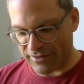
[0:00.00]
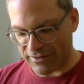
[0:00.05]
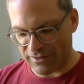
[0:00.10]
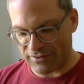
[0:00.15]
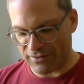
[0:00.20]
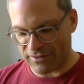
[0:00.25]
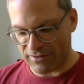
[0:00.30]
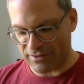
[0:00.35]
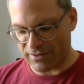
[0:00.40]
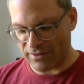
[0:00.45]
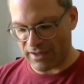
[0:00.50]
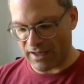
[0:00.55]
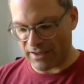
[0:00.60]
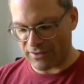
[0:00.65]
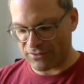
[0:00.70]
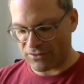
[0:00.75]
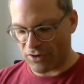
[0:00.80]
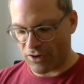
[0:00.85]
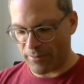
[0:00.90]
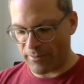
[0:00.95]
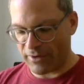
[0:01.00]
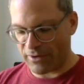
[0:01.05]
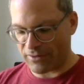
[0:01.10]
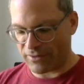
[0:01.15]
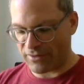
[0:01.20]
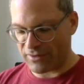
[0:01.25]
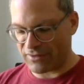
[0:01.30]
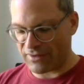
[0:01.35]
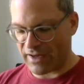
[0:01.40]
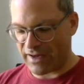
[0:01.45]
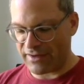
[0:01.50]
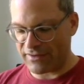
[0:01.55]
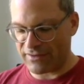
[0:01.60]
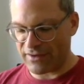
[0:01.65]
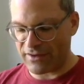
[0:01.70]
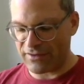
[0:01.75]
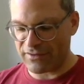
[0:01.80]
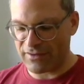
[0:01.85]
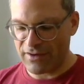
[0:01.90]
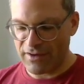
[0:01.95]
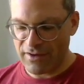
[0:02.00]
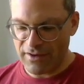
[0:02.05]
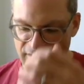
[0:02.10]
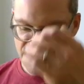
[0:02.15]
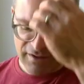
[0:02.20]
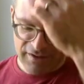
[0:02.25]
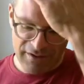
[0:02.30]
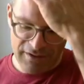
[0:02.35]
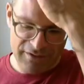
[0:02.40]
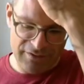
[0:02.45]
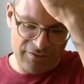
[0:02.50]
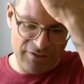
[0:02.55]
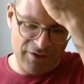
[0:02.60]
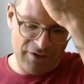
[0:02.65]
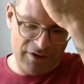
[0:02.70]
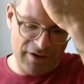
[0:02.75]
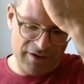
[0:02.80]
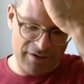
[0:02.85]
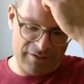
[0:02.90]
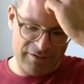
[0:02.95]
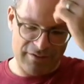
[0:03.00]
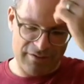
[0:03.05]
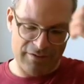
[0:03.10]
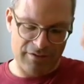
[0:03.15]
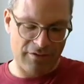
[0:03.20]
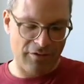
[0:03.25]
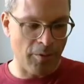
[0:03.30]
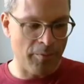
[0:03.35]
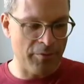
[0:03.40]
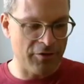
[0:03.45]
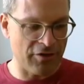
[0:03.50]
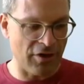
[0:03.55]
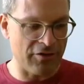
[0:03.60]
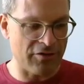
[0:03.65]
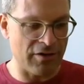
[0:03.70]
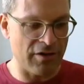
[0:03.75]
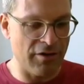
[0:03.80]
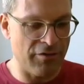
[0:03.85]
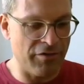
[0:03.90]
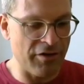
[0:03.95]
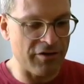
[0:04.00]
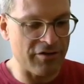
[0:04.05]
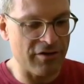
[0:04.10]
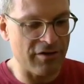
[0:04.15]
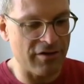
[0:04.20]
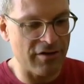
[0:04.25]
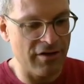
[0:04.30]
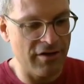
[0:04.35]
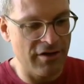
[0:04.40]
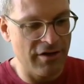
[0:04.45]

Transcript: as the last comment on the slide says, is very computationally efficient,